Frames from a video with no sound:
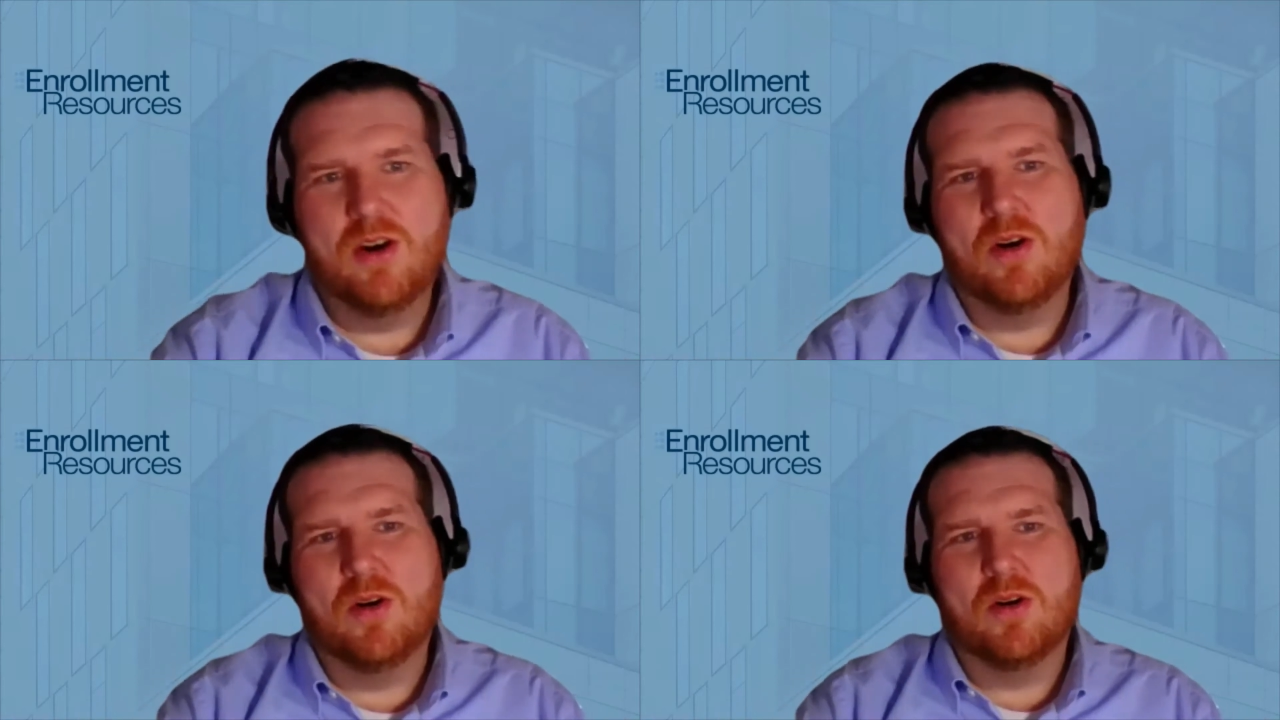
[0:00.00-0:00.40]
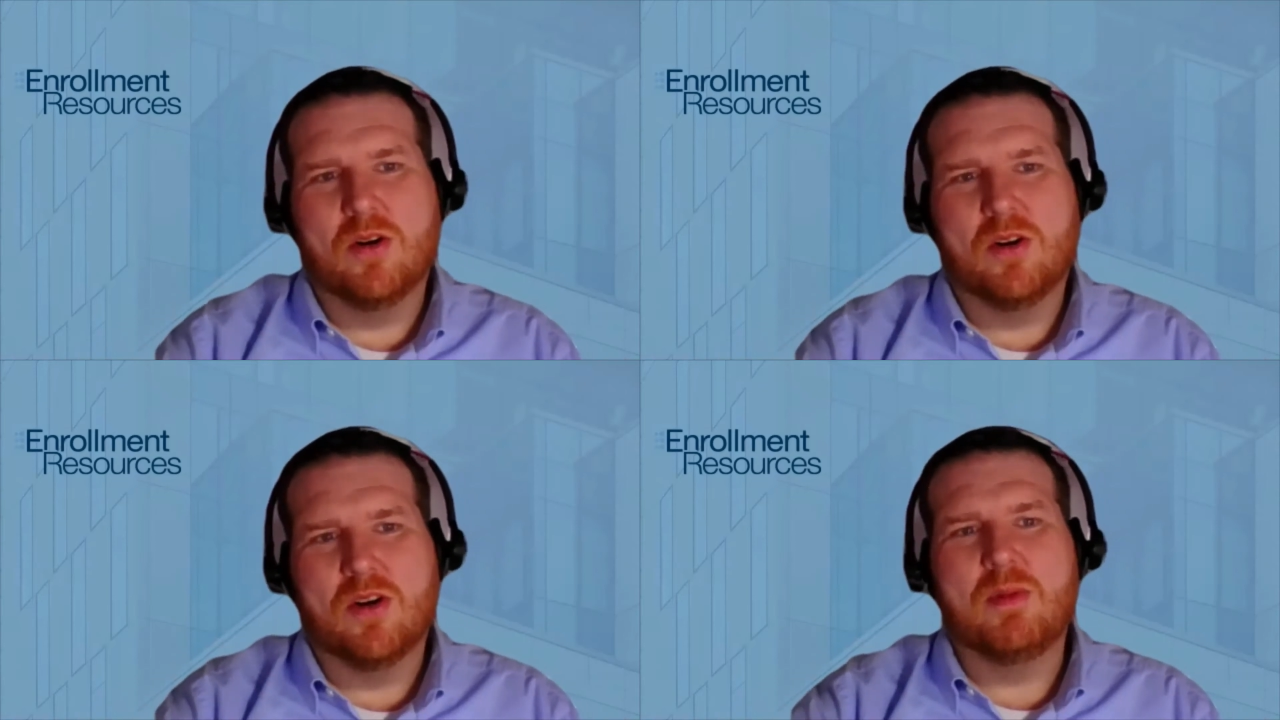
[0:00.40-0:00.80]

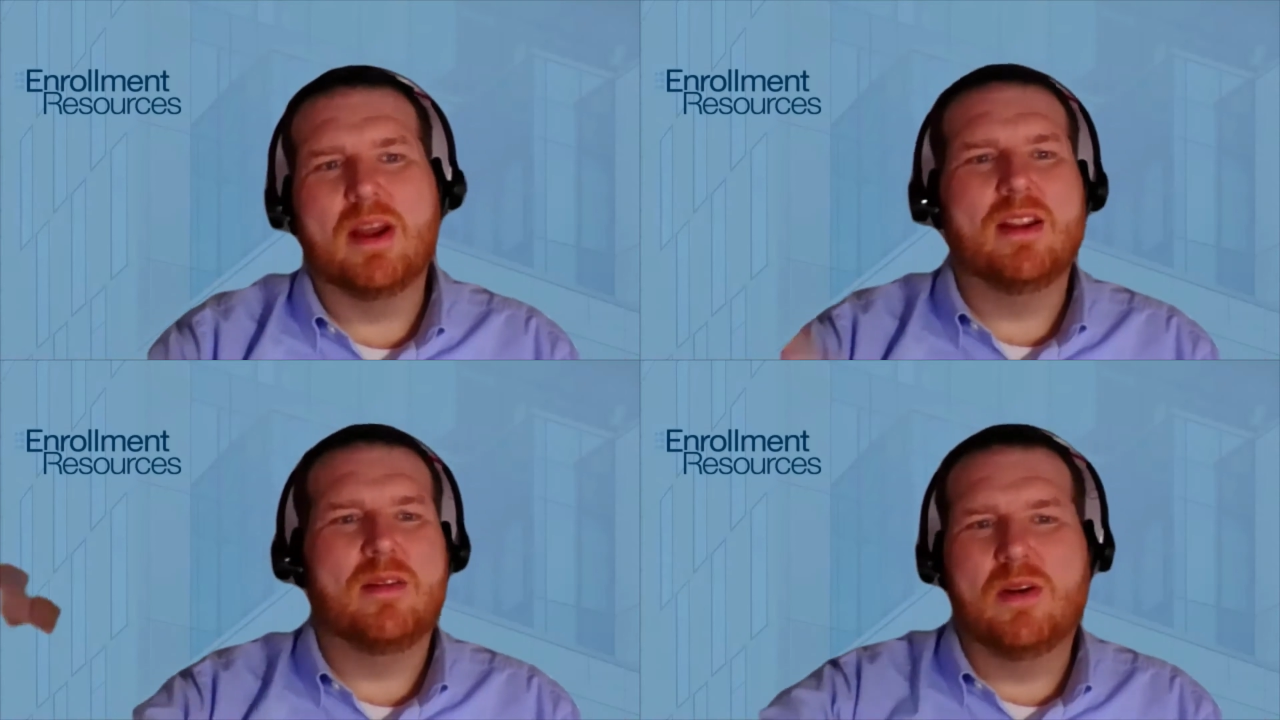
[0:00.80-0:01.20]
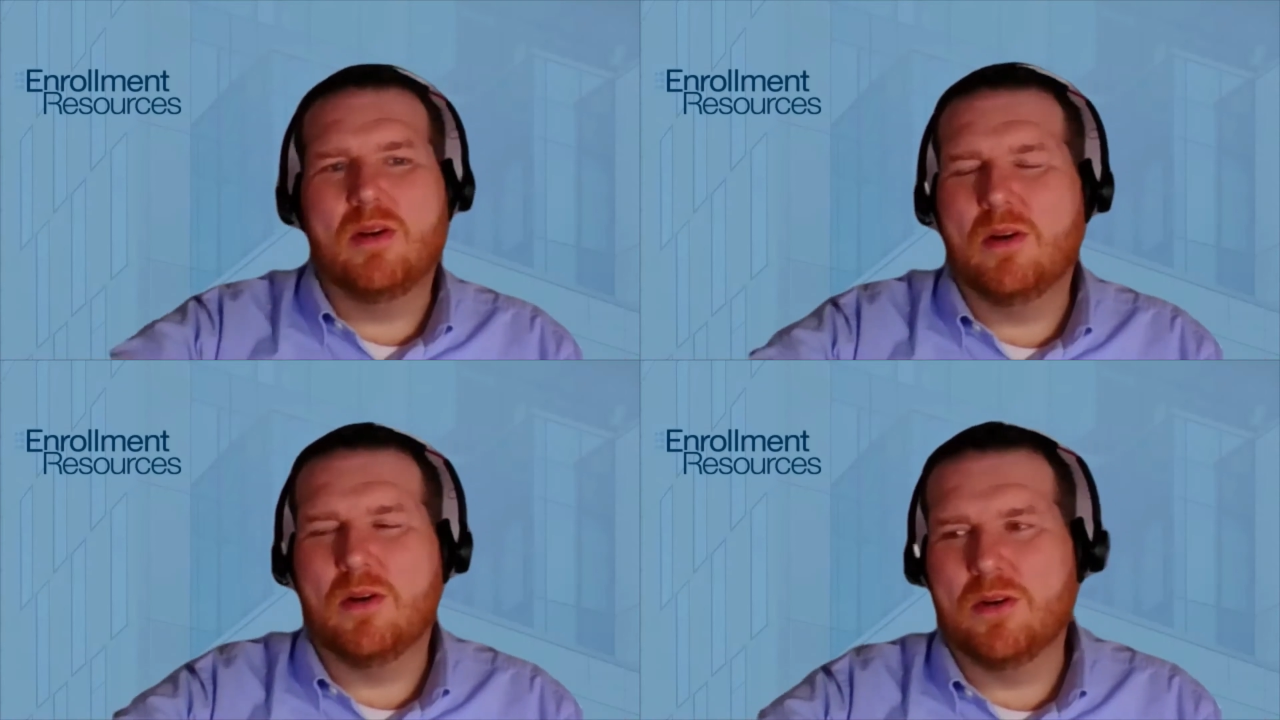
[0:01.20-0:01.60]
or
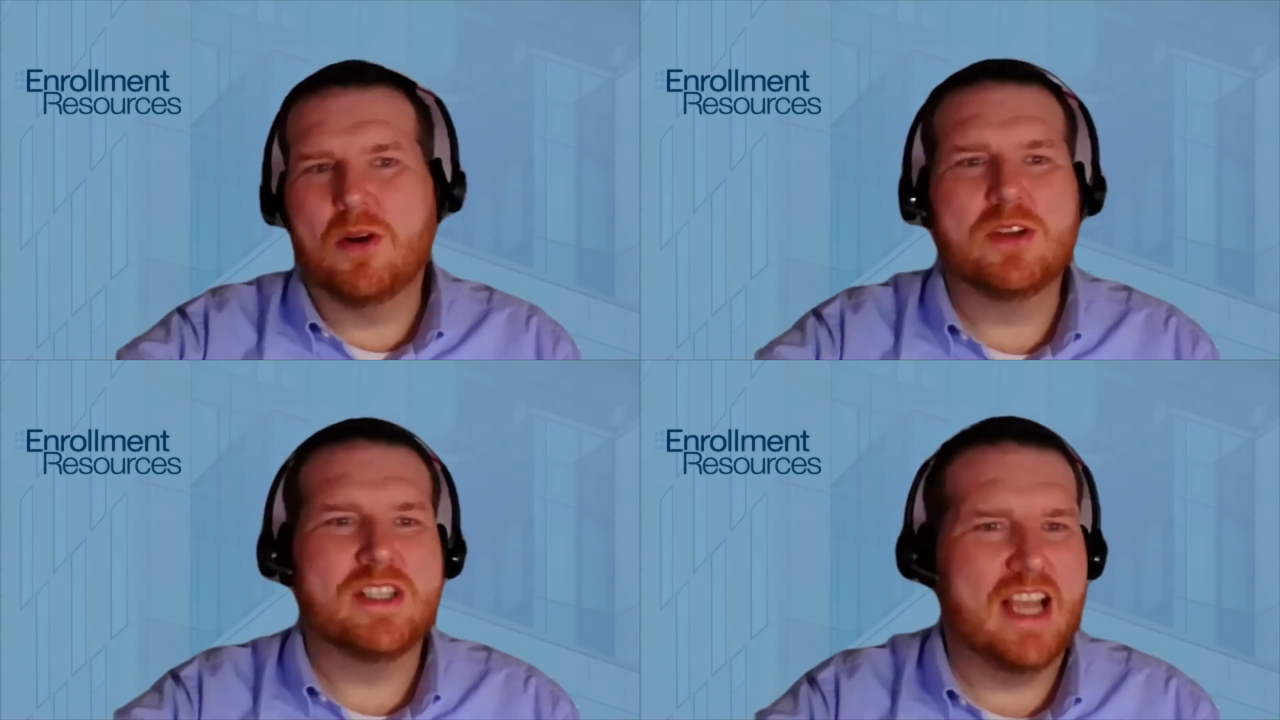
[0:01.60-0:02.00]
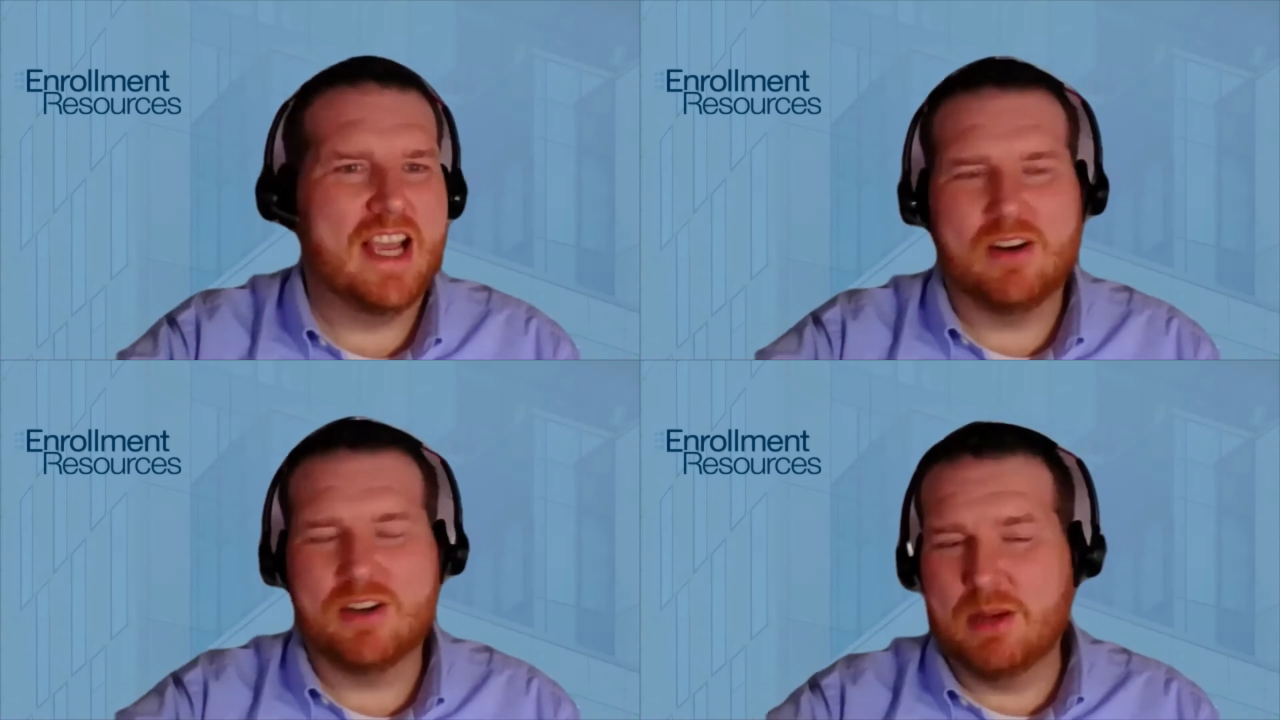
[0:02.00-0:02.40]
nurse's
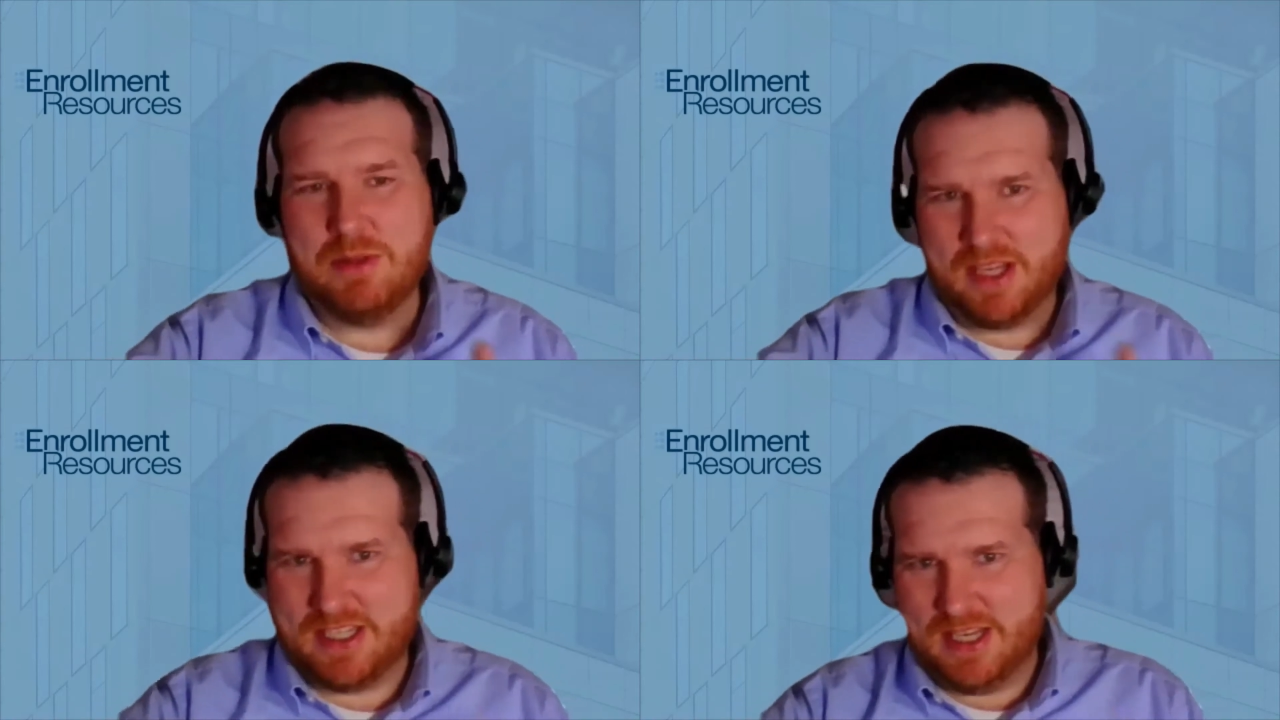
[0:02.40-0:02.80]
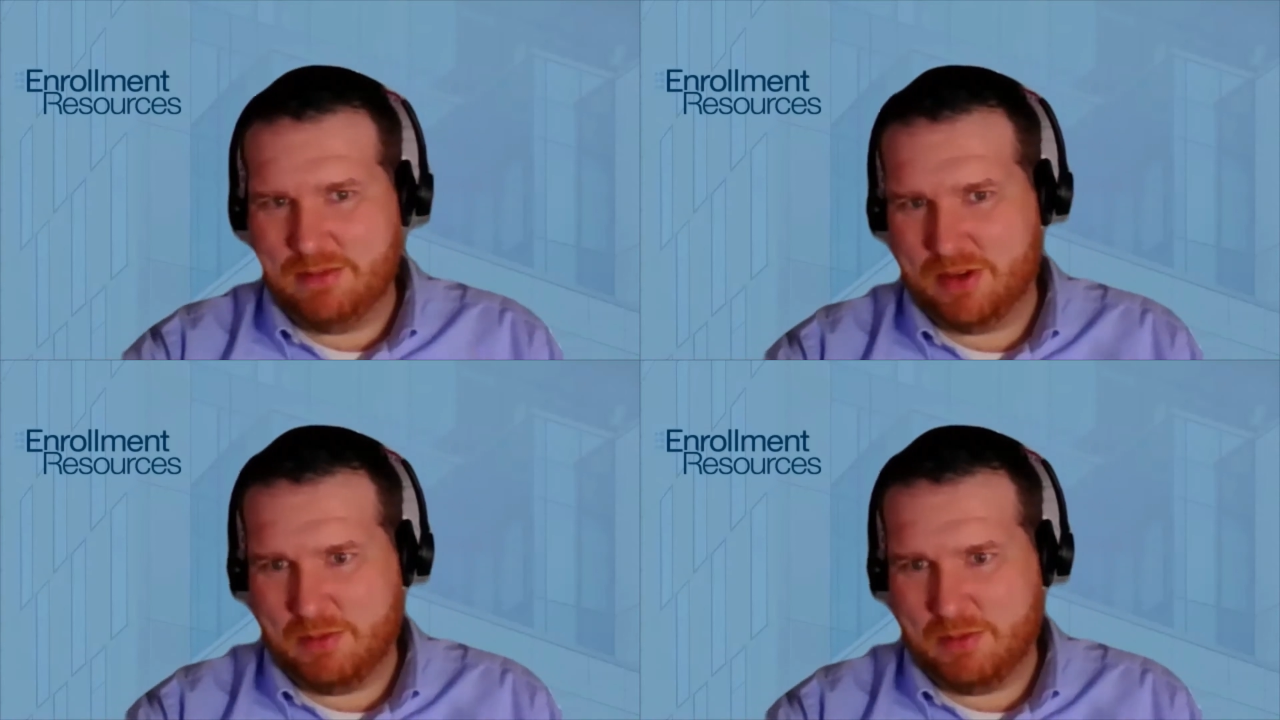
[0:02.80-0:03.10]
aid, or something that's similar.